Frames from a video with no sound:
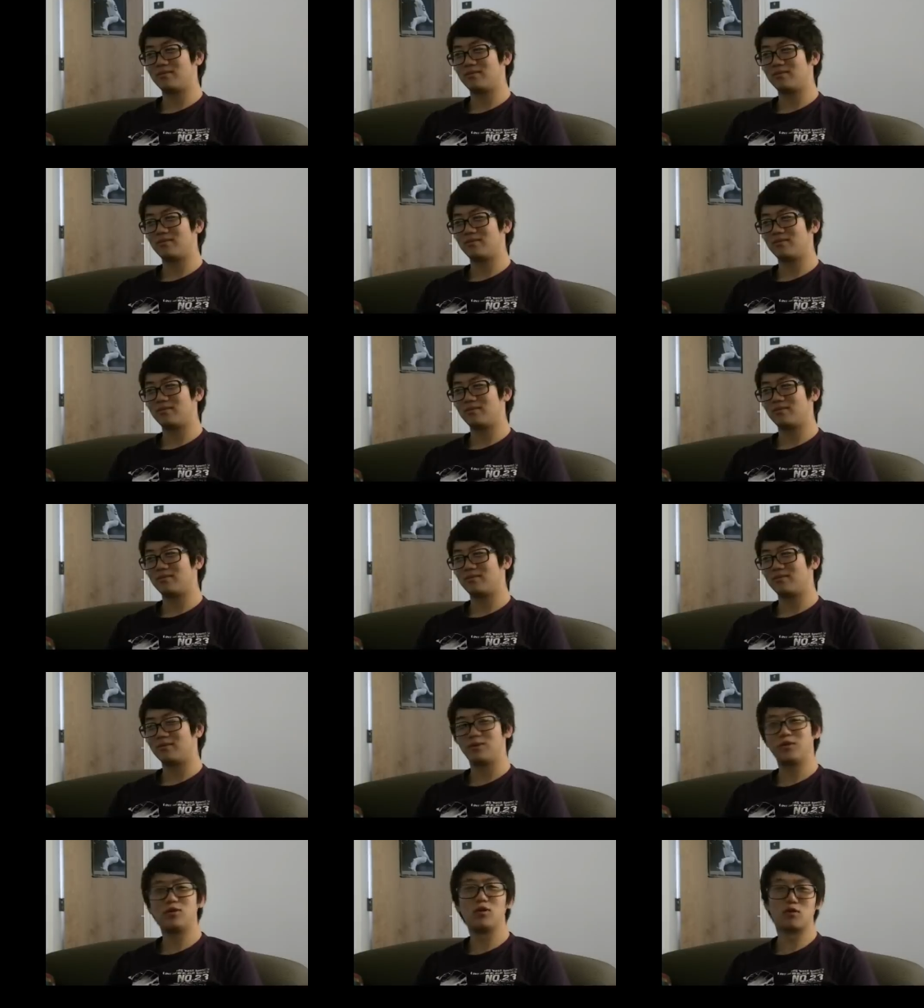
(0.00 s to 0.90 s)
You know,
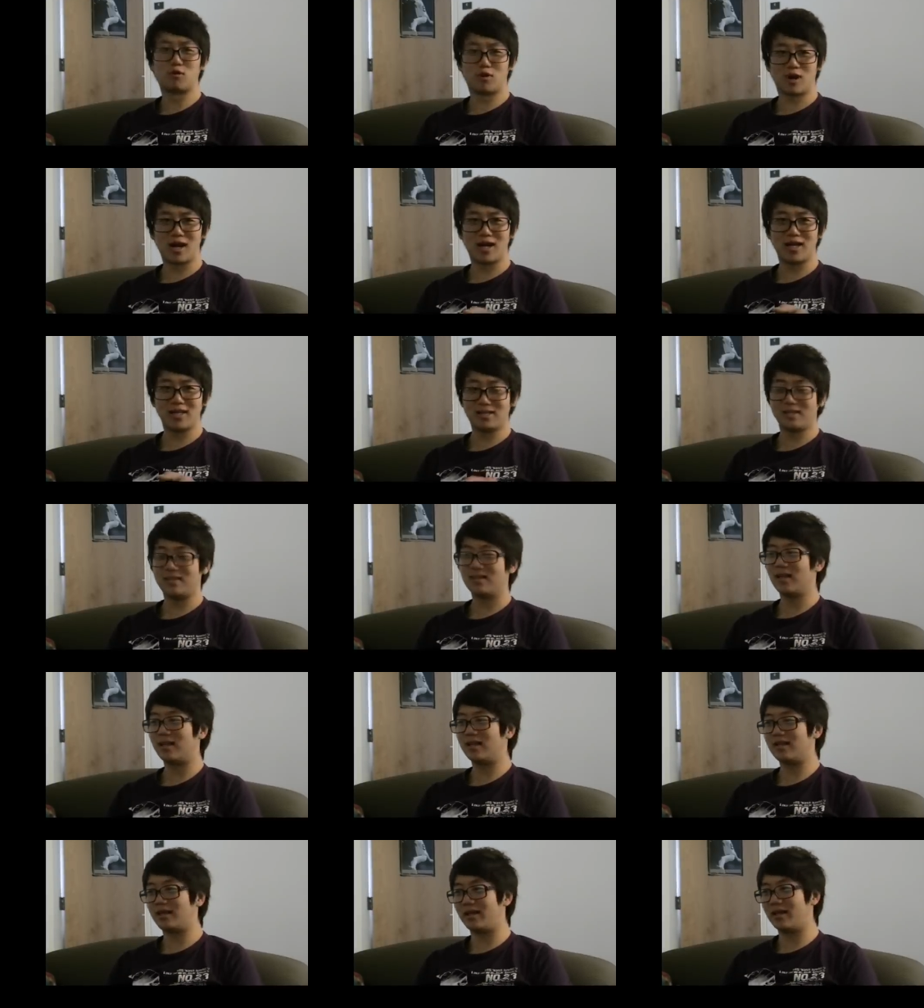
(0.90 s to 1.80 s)
you know rice
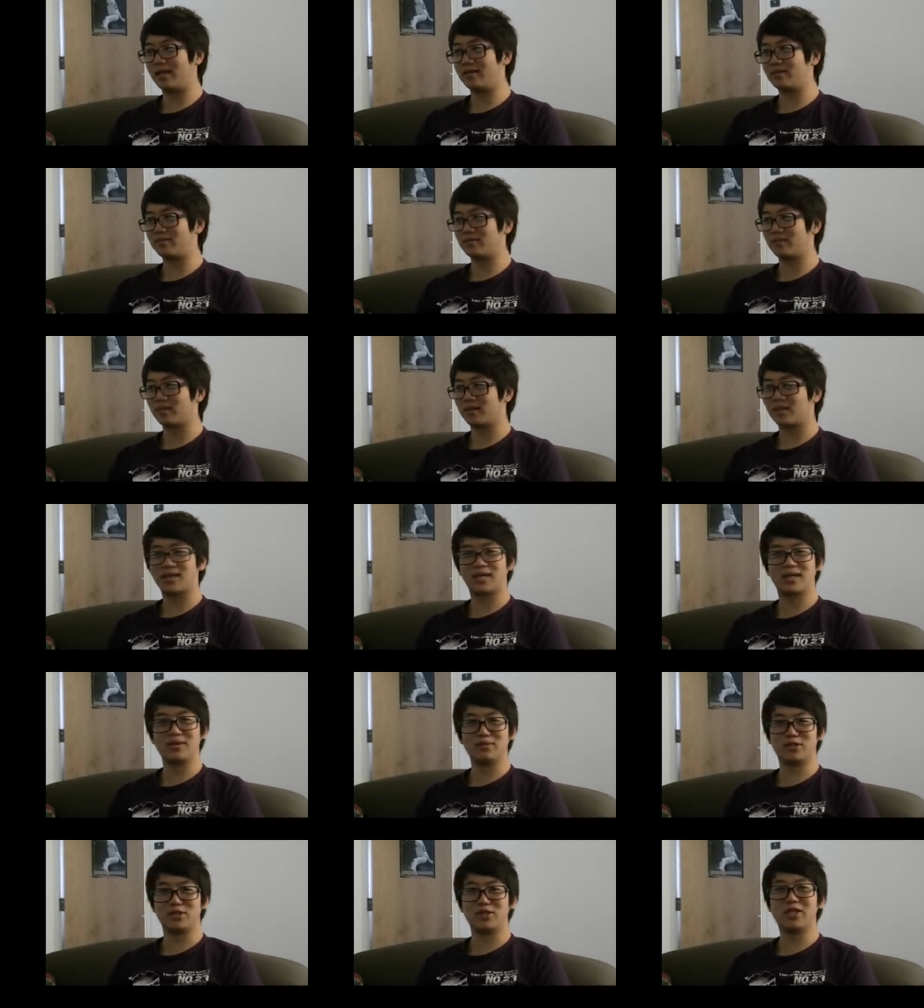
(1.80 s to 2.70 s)
and then
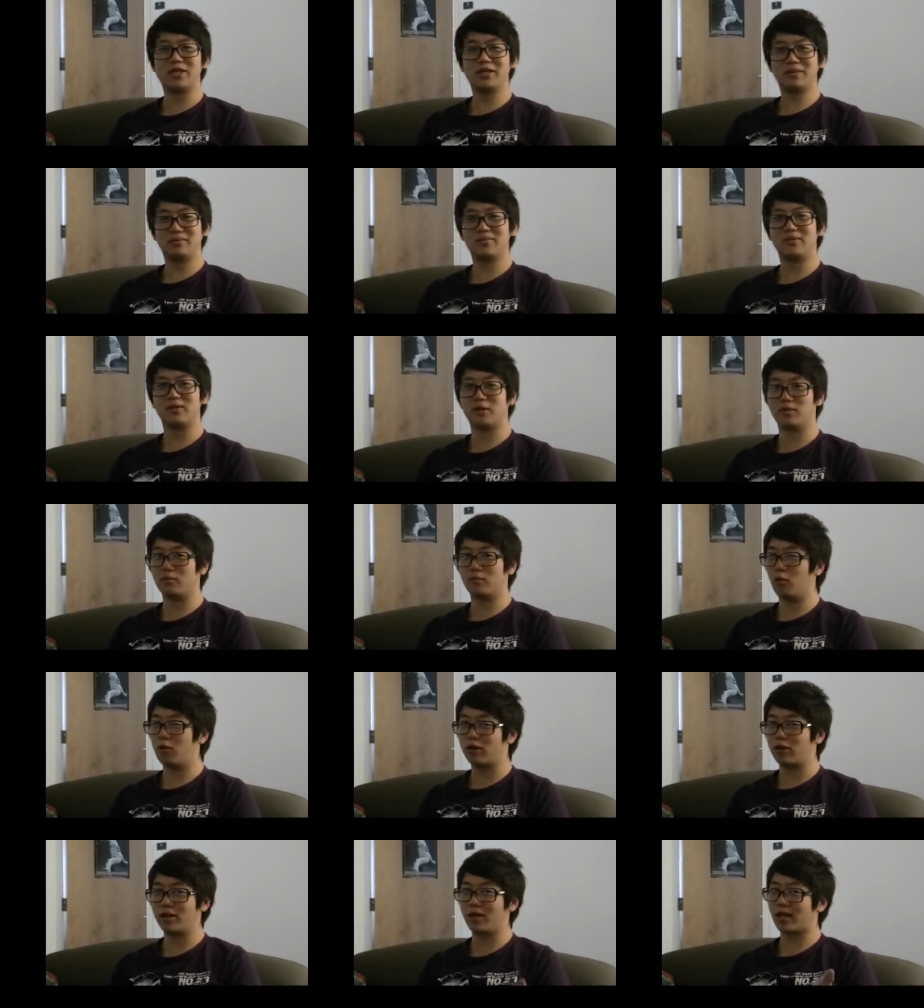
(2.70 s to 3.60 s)
kimchi, you know,
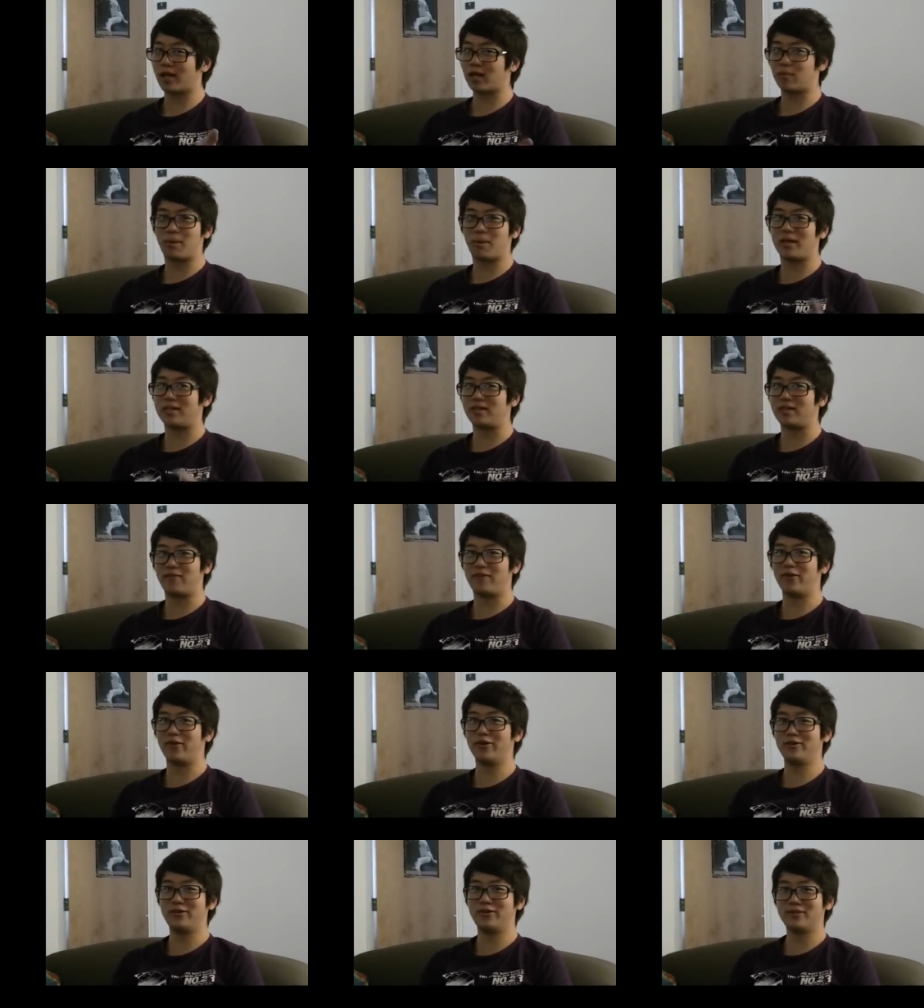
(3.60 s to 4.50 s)
mostly like spicy
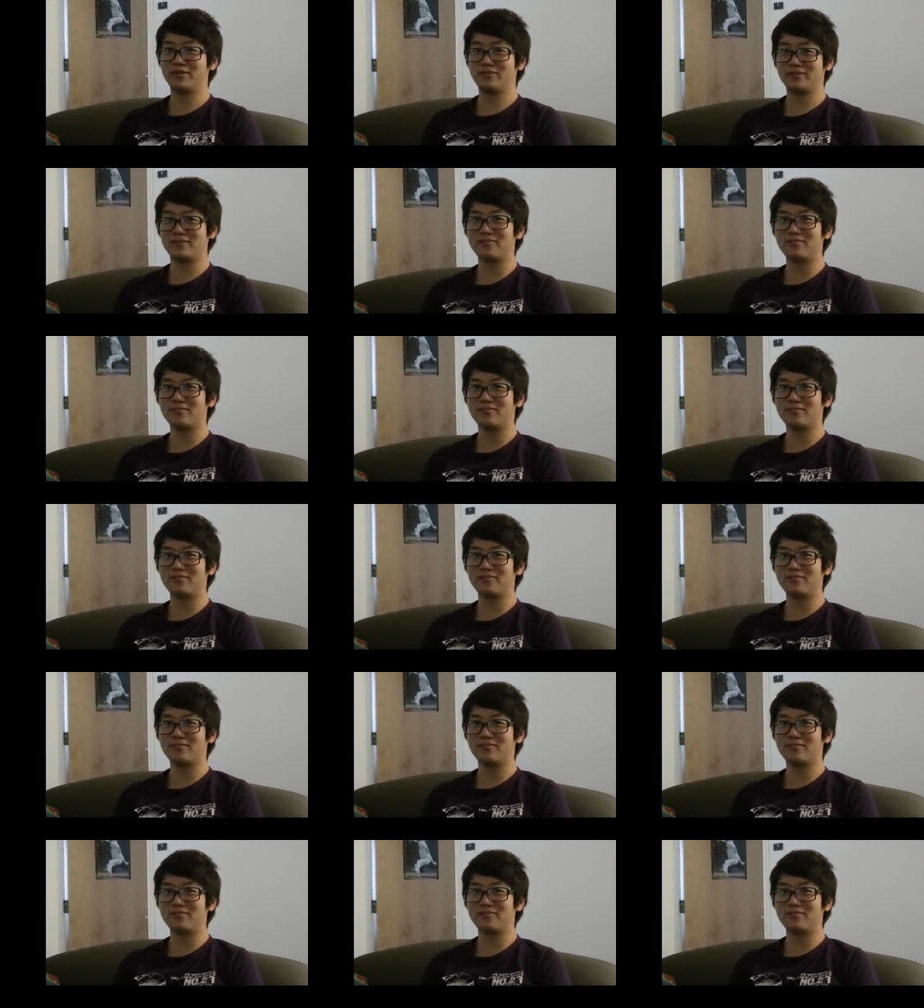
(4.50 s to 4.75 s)
food.